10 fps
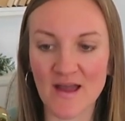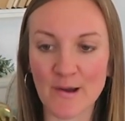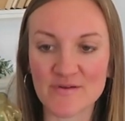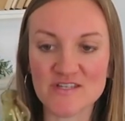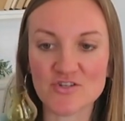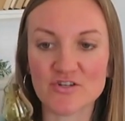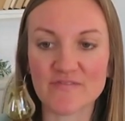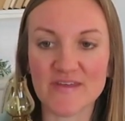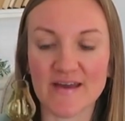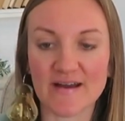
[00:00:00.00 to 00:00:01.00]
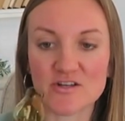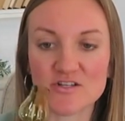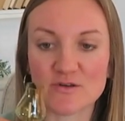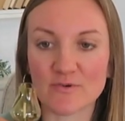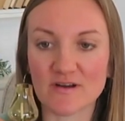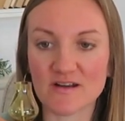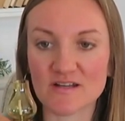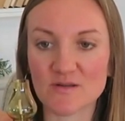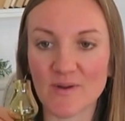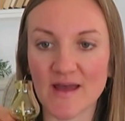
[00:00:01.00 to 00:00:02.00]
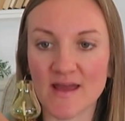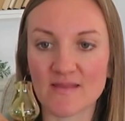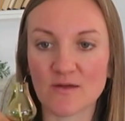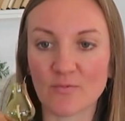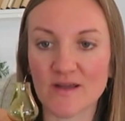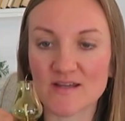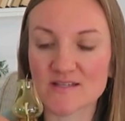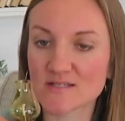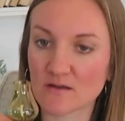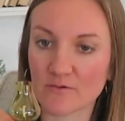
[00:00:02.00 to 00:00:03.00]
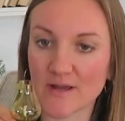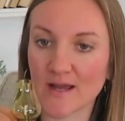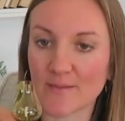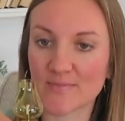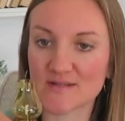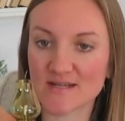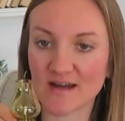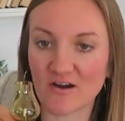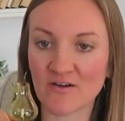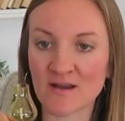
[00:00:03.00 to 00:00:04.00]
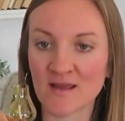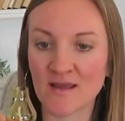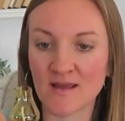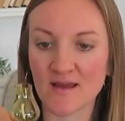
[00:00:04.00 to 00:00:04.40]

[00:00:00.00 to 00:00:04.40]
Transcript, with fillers: I wasn't sure if they actually worked, but the wicks going up and down,